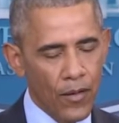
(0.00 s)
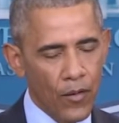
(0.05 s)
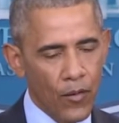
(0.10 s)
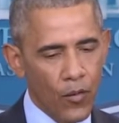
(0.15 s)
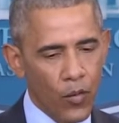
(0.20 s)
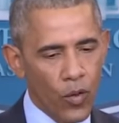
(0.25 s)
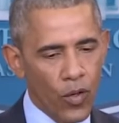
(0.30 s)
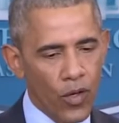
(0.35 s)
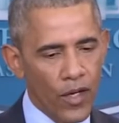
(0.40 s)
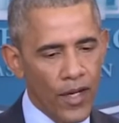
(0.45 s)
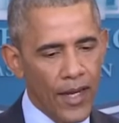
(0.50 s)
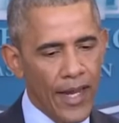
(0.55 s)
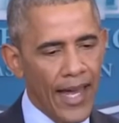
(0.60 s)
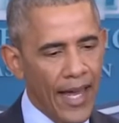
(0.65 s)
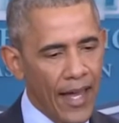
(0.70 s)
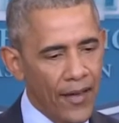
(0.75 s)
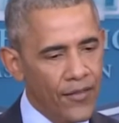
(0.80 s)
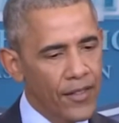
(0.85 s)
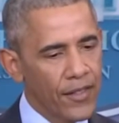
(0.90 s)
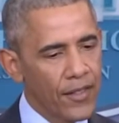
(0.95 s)
we're going to
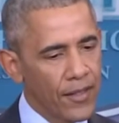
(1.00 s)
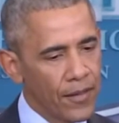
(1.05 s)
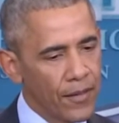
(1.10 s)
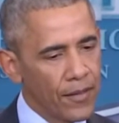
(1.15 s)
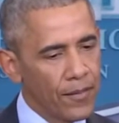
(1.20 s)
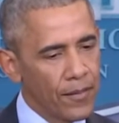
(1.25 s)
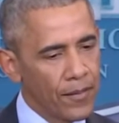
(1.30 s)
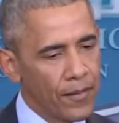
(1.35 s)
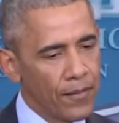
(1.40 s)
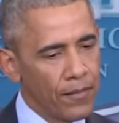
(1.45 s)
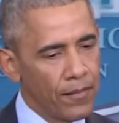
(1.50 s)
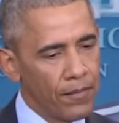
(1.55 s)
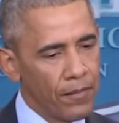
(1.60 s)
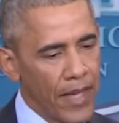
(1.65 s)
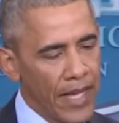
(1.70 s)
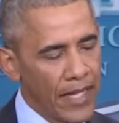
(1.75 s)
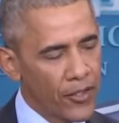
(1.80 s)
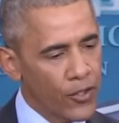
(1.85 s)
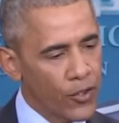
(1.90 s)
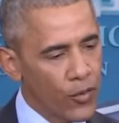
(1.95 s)
have to
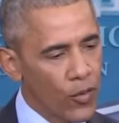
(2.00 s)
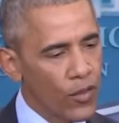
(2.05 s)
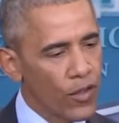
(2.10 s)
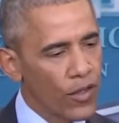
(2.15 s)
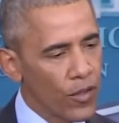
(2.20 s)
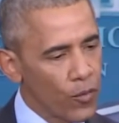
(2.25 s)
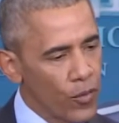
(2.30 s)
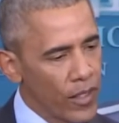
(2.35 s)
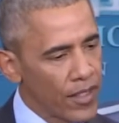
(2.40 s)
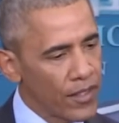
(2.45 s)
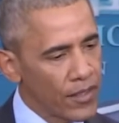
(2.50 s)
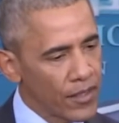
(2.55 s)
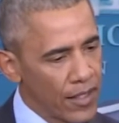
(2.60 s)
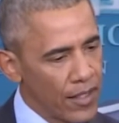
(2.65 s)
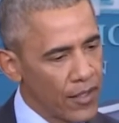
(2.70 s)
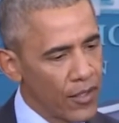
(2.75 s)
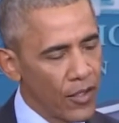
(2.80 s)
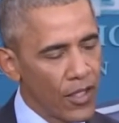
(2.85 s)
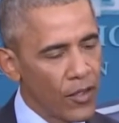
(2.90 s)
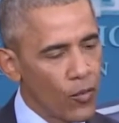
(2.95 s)
make sure that we
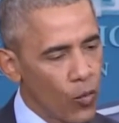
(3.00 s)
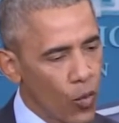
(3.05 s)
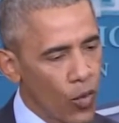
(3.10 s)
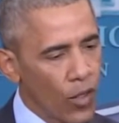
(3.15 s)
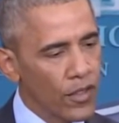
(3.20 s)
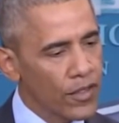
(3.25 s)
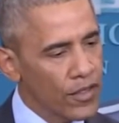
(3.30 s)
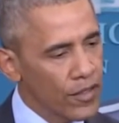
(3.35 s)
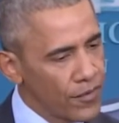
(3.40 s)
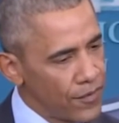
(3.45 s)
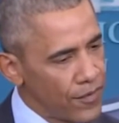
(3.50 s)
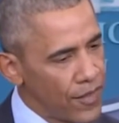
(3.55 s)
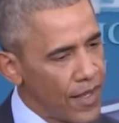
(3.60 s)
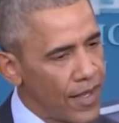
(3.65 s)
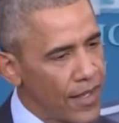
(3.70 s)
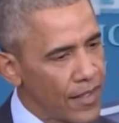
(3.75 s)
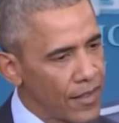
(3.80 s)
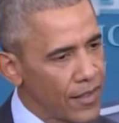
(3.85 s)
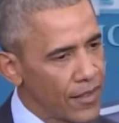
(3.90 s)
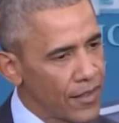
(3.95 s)
continually work to
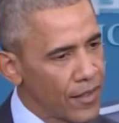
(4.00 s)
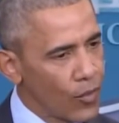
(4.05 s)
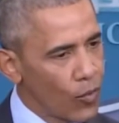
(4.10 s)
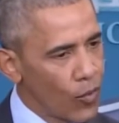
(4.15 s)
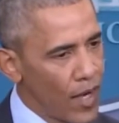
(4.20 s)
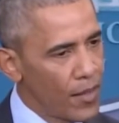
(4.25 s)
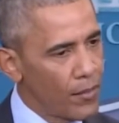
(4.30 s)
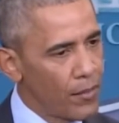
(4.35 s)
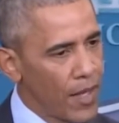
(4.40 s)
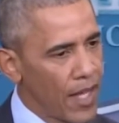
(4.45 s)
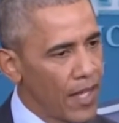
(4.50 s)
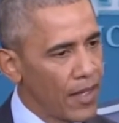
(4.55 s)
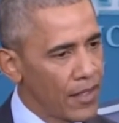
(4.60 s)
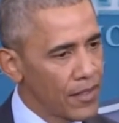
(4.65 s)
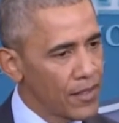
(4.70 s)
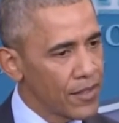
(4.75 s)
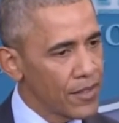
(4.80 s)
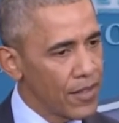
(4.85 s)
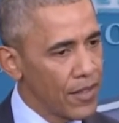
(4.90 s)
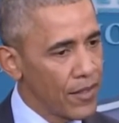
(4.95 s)
find the right
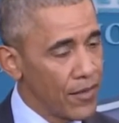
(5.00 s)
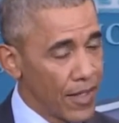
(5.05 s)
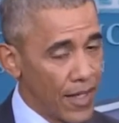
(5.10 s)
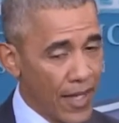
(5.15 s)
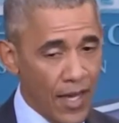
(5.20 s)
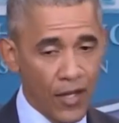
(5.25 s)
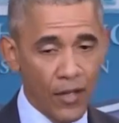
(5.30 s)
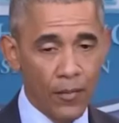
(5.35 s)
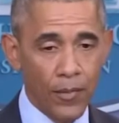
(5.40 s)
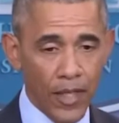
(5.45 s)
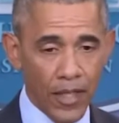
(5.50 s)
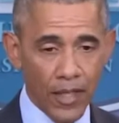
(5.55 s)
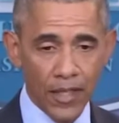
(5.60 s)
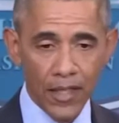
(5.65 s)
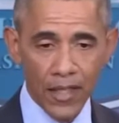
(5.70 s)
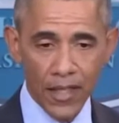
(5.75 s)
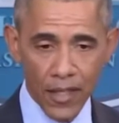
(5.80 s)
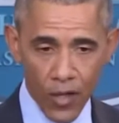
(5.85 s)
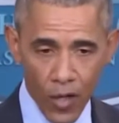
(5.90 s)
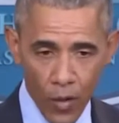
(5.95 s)
balance of
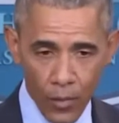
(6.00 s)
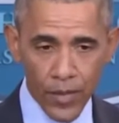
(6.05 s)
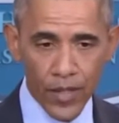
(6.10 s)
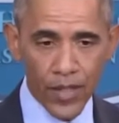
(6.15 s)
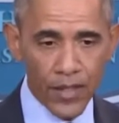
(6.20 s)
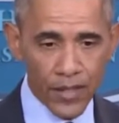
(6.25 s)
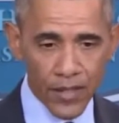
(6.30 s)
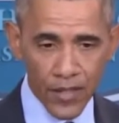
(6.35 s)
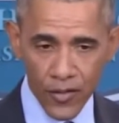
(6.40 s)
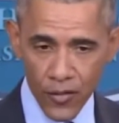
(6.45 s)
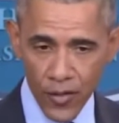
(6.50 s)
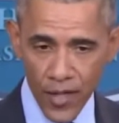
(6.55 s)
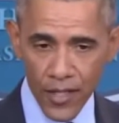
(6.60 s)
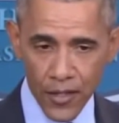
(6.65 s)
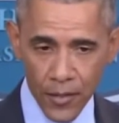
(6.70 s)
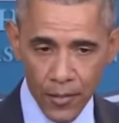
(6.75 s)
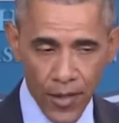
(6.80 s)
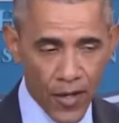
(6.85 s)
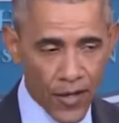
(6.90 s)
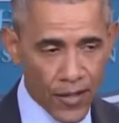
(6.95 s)
accountability and openness and
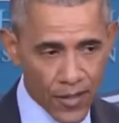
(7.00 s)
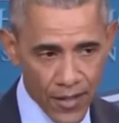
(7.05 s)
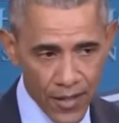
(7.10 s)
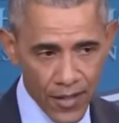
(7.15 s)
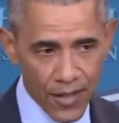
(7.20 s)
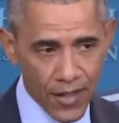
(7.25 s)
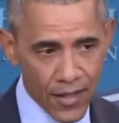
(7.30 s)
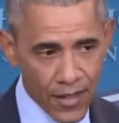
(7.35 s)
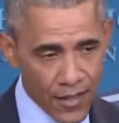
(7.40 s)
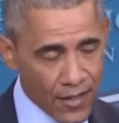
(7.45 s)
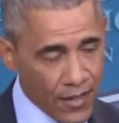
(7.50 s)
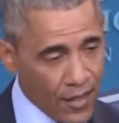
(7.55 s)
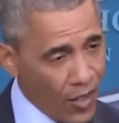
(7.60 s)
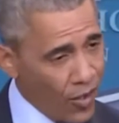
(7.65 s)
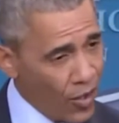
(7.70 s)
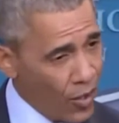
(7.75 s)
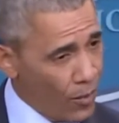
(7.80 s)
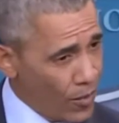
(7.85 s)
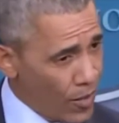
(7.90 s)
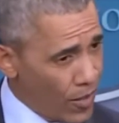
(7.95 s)
transparency that is the
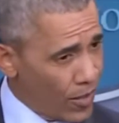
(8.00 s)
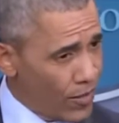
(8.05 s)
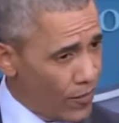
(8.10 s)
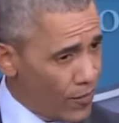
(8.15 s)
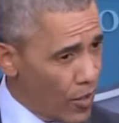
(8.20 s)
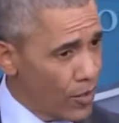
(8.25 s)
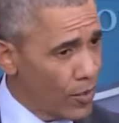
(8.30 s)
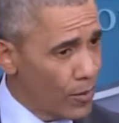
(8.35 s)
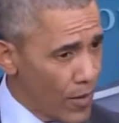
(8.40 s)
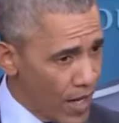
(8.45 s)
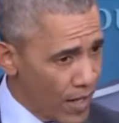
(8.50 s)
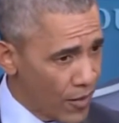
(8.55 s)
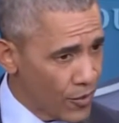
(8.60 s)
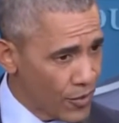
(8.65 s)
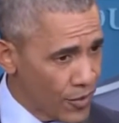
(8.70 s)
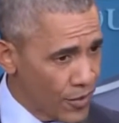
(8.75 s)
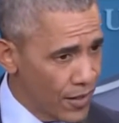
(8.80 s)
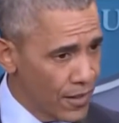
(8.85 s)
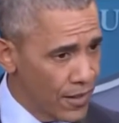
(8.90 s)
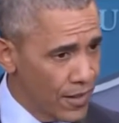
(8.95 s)
hallmark of our
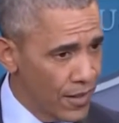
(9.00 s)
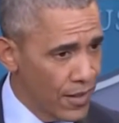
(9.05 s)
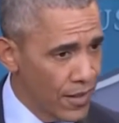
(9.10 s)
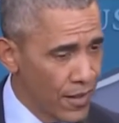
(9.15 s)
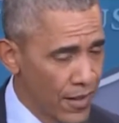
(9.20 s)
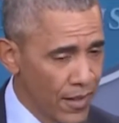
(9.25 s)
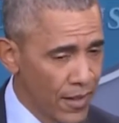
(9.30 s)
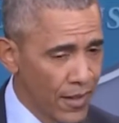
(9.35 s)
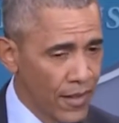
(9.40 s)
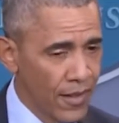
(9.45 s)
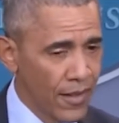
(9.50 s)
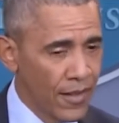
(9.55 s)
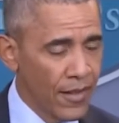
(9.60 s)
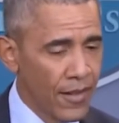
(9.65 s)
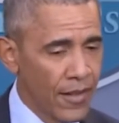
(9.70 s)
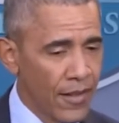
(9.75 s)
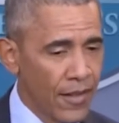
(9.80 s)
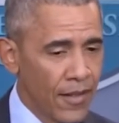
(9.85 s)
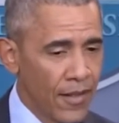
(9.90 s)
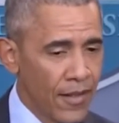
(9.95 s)
democracy,
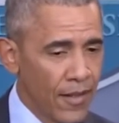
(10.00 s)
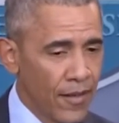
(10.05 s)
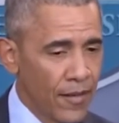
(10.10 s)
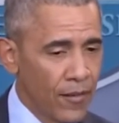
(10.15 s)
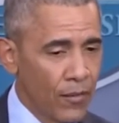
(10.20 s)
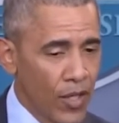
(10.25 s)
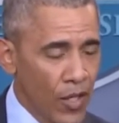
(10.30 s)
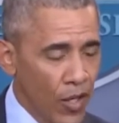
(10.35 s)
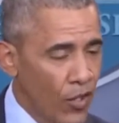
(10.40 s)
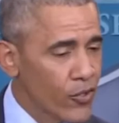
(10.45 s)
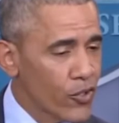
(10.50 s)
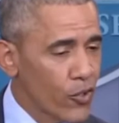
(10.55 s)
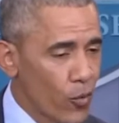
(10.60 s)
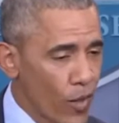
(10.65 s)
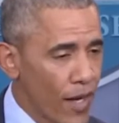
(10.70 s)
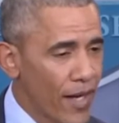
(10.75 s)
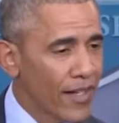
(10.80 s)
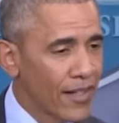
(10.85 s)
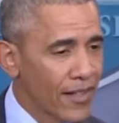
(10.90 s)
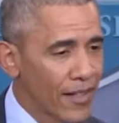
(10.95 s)
but also
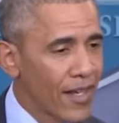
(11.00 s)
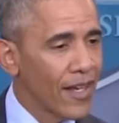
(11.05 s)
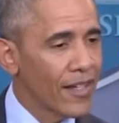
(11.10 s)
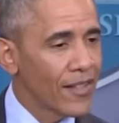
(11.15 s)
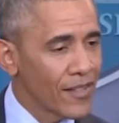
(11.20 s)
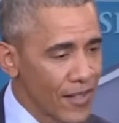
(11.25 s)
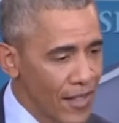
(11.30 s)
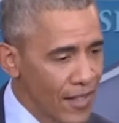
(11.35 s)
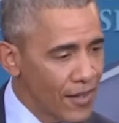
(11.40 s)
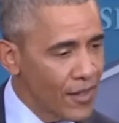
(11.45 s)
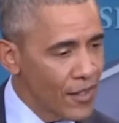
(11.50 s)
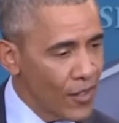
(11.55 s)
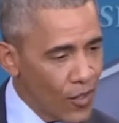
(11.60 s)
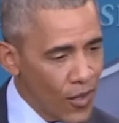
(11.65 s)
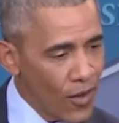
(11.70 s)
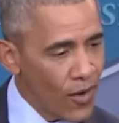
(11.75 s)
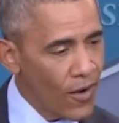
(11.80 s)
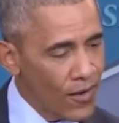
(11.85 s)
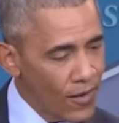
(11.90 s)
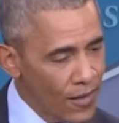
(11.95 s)
recognize that there
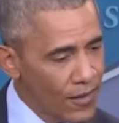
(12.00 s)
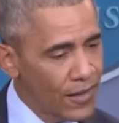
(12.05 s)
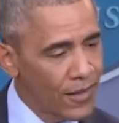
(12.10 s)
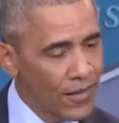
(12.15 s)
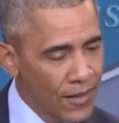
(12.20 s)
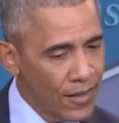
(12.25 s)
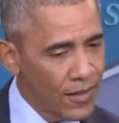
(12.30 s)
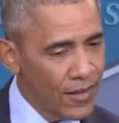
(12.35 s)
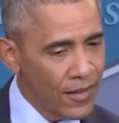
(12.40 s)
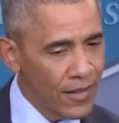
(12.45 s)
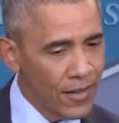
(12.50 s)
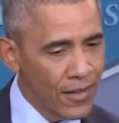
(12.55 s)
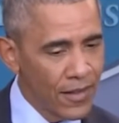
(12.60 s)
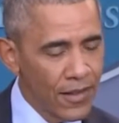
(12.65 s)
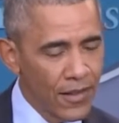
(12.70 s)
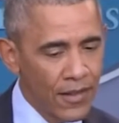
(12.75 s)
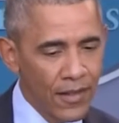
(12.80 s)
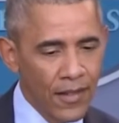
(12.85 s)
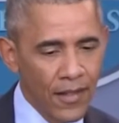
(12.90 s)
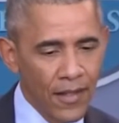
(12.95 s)
are
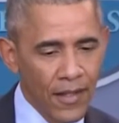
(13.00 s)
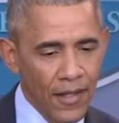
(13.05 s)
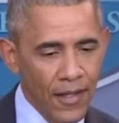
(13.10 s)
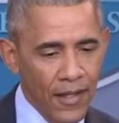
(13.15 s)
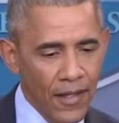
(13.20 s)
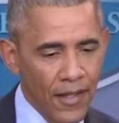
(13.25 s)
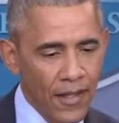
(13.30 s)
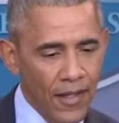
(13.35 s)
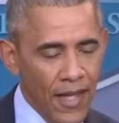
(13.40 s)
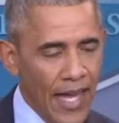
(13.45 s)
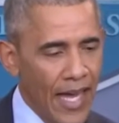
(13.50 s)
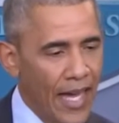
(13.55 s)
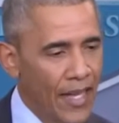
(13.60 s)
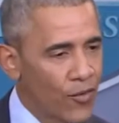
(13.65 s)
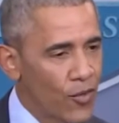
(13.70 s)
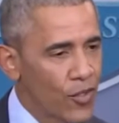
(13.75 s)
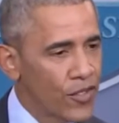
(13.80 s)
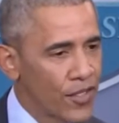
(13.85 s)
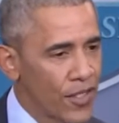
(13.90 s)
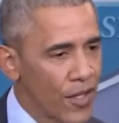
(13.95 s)

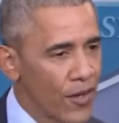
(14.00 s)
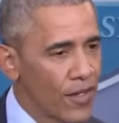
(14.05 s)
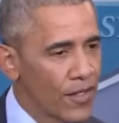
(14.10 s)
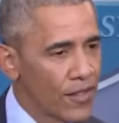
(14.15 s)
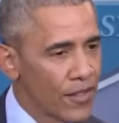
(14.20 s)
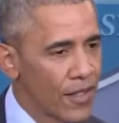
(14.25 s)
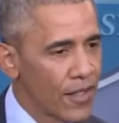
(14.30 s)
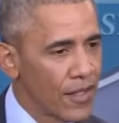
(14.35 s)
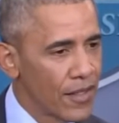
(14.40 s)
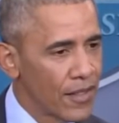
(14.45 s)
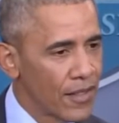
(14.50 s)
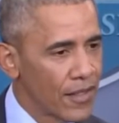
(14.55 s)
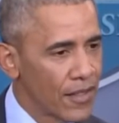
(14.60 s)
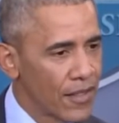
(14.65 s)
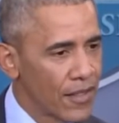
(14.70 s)
adversaries and